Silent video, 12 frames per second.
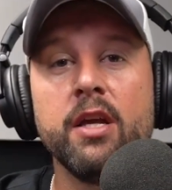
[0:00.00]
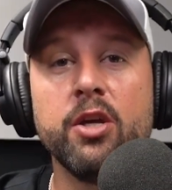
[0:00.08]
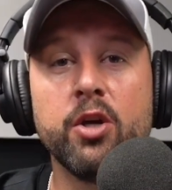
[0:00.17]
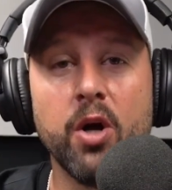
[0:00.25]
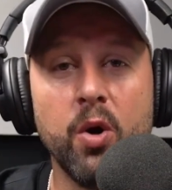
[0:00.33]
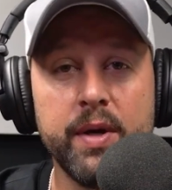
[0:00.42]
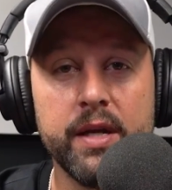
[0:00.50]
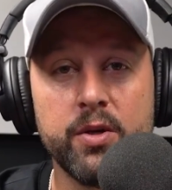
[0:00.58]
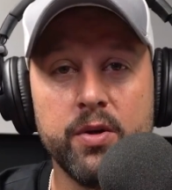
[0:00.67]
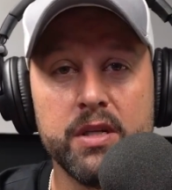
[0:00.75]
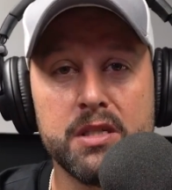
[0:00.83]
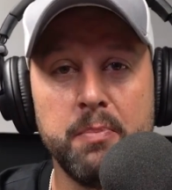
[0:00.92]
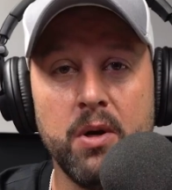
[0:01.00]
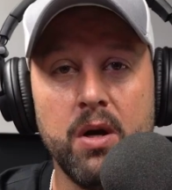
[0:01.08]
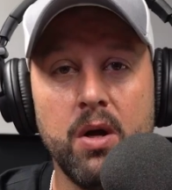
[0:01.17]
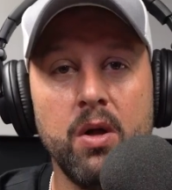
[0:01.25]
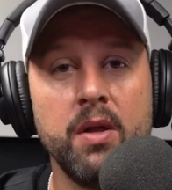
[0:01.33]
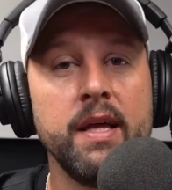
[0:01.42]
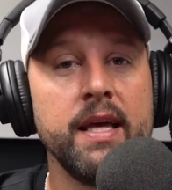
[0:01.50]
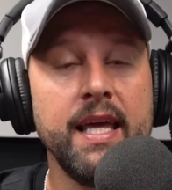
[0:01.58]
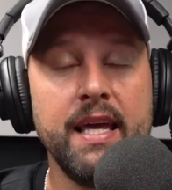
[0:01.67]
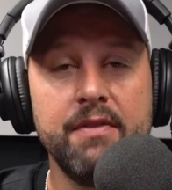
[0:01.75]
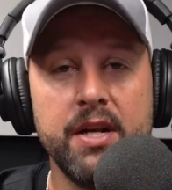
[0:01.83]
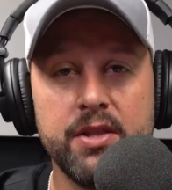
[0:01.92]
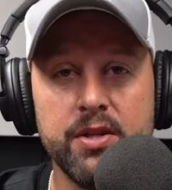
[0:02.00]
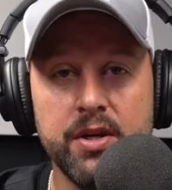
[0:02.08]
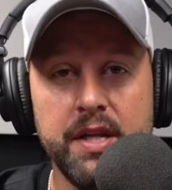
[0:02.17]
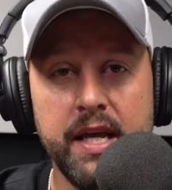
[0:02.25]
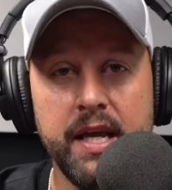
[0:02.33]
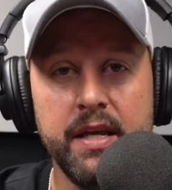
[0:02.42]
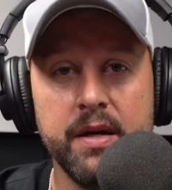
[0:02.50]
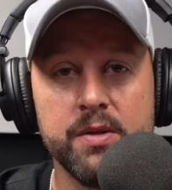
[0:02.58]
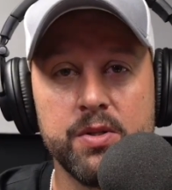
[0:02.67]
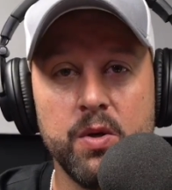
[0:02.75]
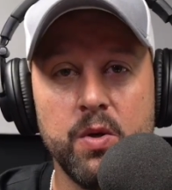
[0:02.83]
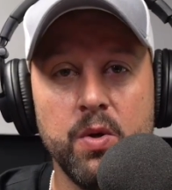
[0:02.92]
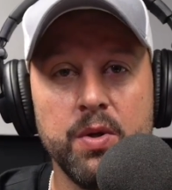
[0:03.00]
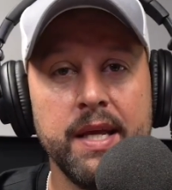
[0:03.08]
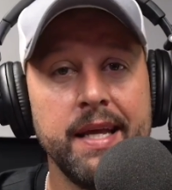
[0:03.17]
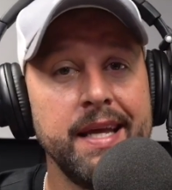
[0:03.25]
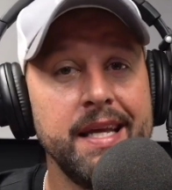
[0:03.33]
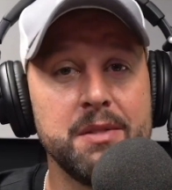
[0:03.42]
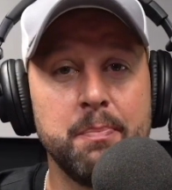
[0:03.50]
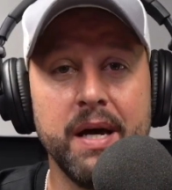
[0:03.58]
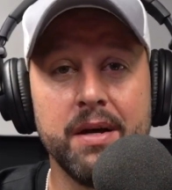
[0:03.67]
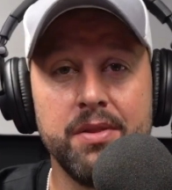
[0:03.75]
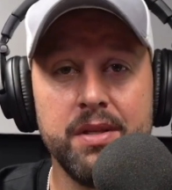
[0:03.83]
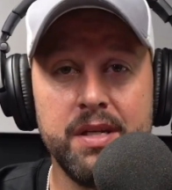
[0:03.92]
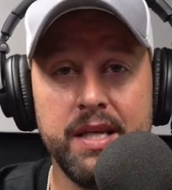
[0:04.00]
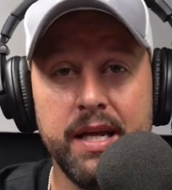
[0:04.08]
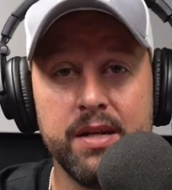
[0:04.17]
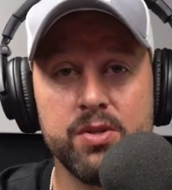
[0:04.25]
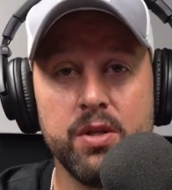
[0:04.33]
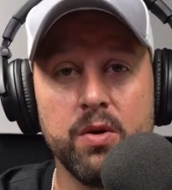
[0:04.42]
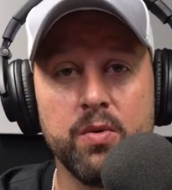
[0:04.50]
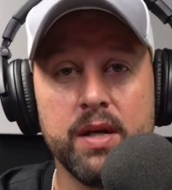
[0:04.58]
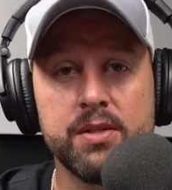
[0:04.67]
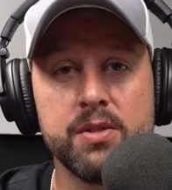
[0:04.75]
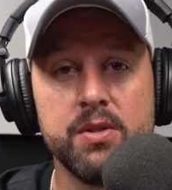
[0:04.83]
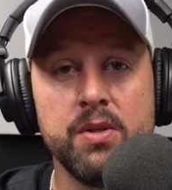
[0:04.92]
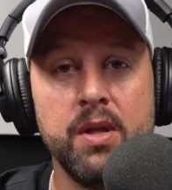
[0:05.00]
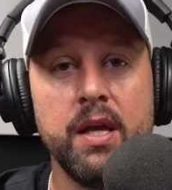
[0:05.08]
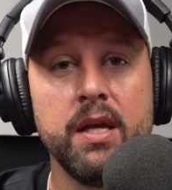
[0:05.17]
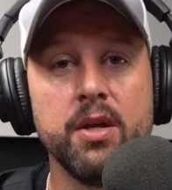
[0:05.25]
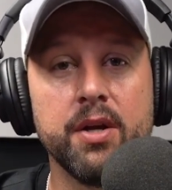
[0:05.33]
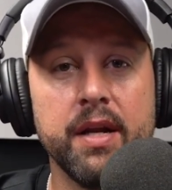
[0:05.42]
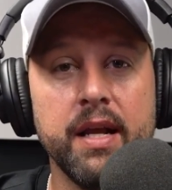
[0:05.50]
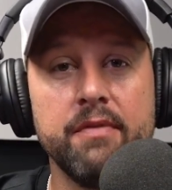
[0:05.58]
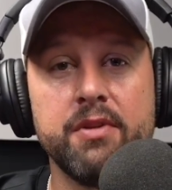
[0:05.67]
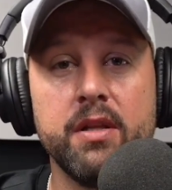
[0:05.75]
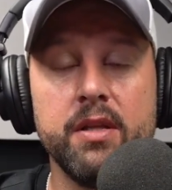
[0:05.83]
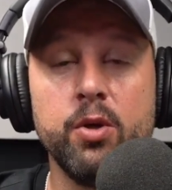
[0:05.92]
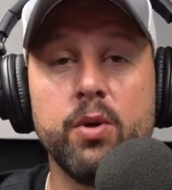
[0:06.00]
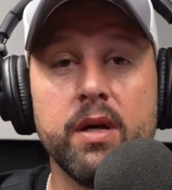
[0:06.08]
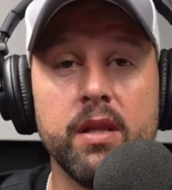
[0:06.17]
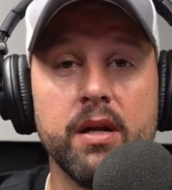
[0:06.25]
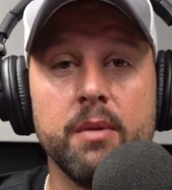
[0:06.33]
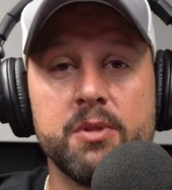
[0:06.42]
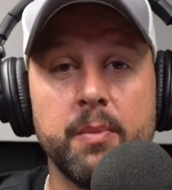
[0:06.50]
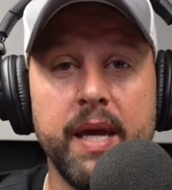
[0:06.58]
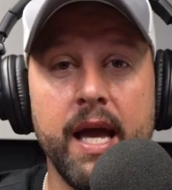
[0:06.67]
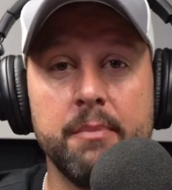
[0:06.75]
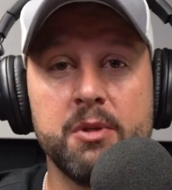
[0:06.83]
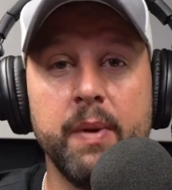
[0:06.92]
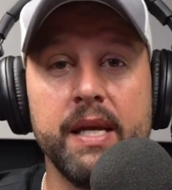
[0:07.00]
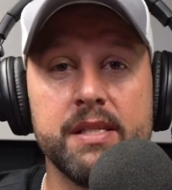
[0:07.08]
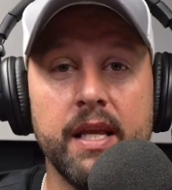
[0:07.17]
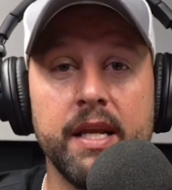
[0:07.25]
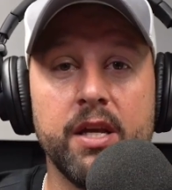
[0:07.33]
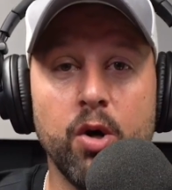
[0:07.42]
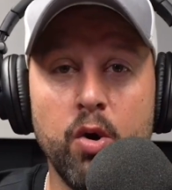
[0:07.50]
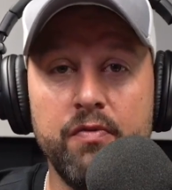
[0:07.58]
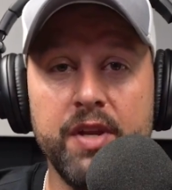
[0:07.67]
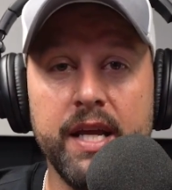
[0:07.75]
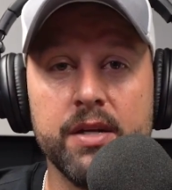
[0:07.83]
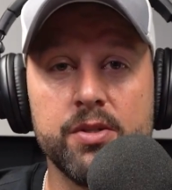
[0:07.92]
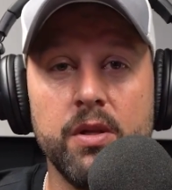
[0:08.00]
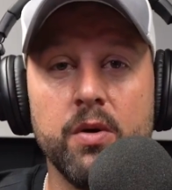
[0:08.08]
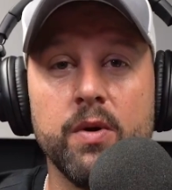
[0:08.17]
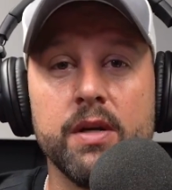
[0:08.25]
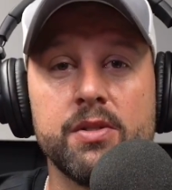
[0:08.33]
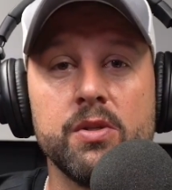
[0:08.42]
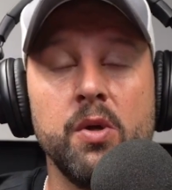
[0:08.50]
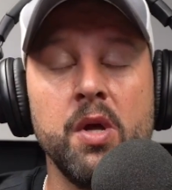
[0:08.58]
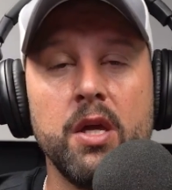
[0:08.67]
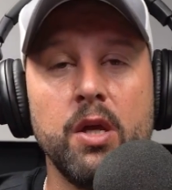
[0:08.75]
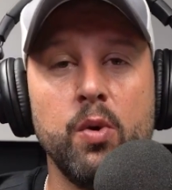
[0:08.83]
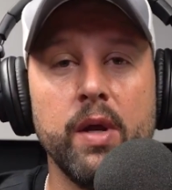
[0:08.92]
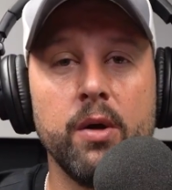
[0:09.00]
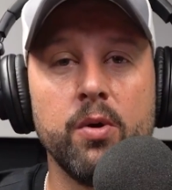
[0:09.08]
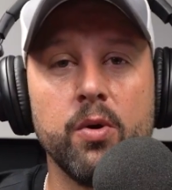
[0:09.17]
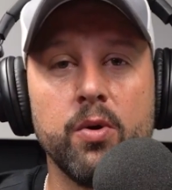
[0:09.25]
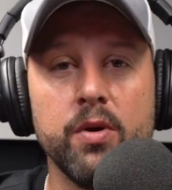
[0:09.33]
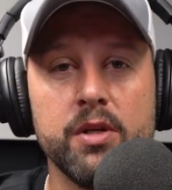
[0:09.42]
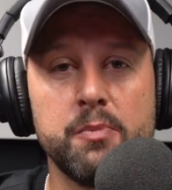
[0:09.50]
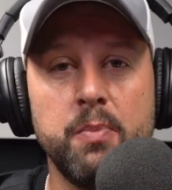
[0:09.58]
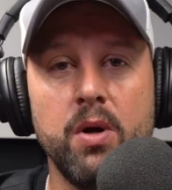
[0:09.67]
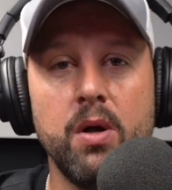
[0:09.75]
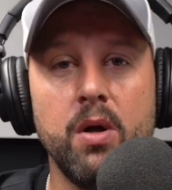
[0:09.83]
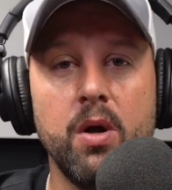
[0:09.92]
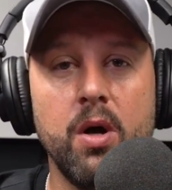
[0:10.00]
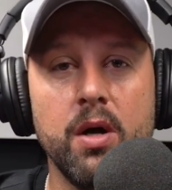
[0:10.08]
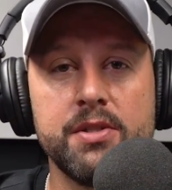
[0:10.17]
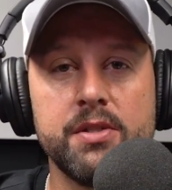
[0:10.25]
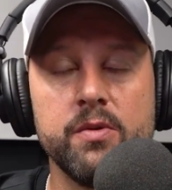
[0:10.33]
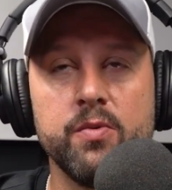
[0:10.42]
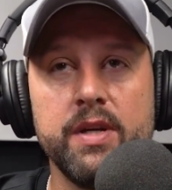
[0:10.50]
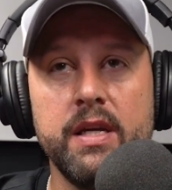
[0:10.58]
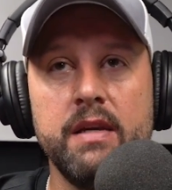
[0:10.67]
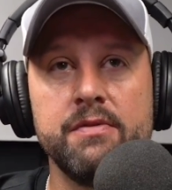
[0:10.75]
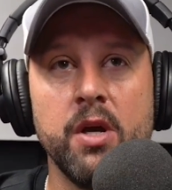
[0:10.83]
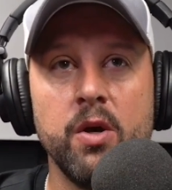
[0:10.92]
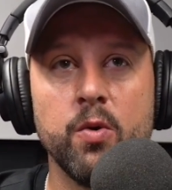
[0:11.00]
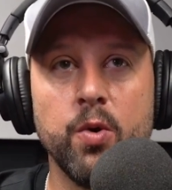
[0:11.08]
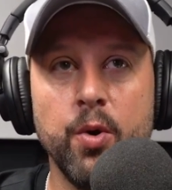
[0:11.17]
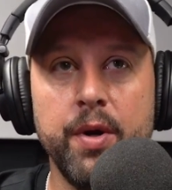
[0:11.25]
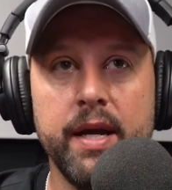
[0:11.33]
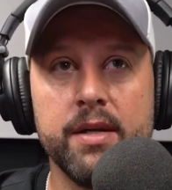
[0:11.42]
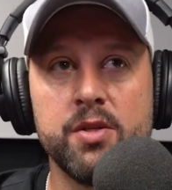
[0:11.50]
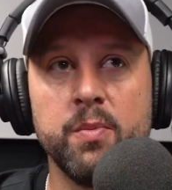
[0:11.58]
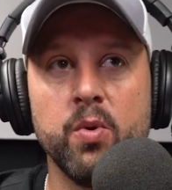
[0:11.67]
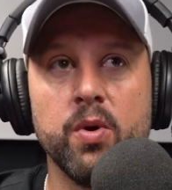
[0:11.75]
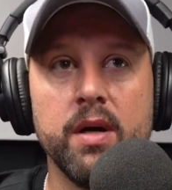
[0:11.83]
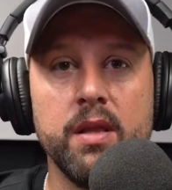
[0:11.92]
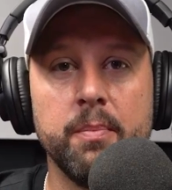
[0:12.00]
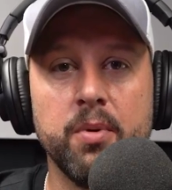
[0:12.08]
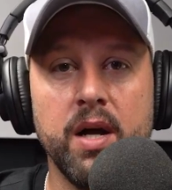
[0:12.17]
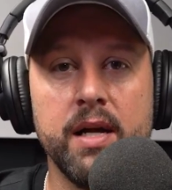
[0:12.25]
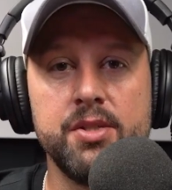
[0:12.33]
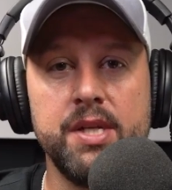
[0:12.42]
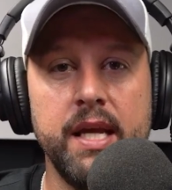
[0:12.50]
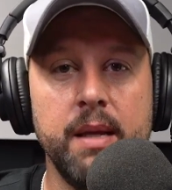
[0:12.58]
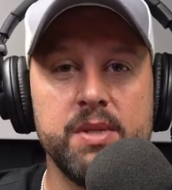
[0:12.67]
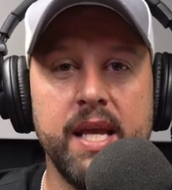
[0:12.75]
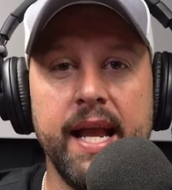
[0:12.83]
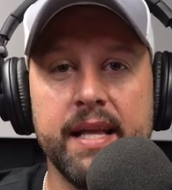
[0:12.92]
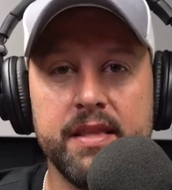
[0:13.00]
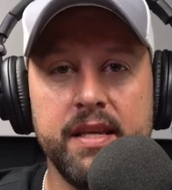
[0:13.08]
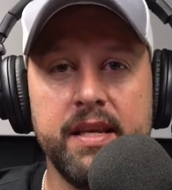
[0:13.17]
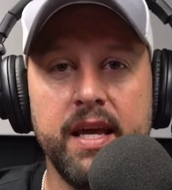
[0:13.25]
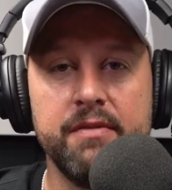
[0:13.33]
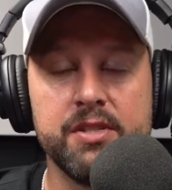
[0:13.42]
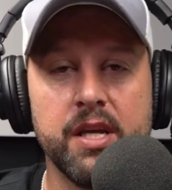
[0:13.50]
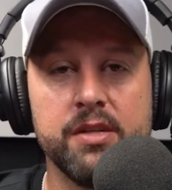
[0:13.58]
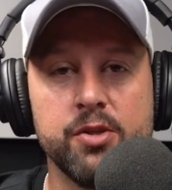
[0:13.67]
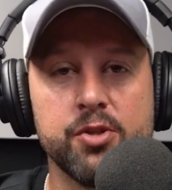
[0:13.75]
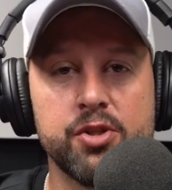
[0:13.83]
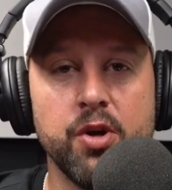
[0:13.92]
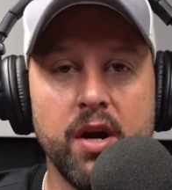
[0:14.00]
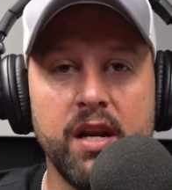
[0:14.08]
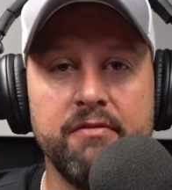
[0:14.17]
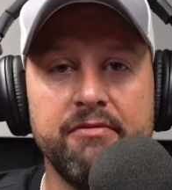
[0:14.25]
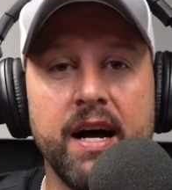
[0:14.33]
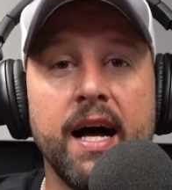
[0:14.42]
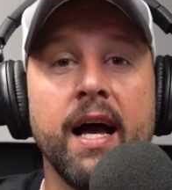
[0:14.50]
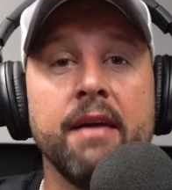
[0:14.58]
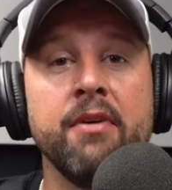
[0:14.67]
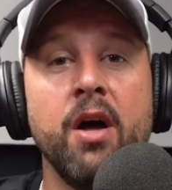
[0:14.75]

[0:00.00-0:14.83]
You go get Chris Paul even at 38 years old. He's better than D'Angelo Russell. You're going to have to, you can clear up some cap space letting go of D'Angelo Russell. You now go Chris Paul, Austin Reaves, Rui Hachimura, LeBron James, Anthony Davis as your starting five.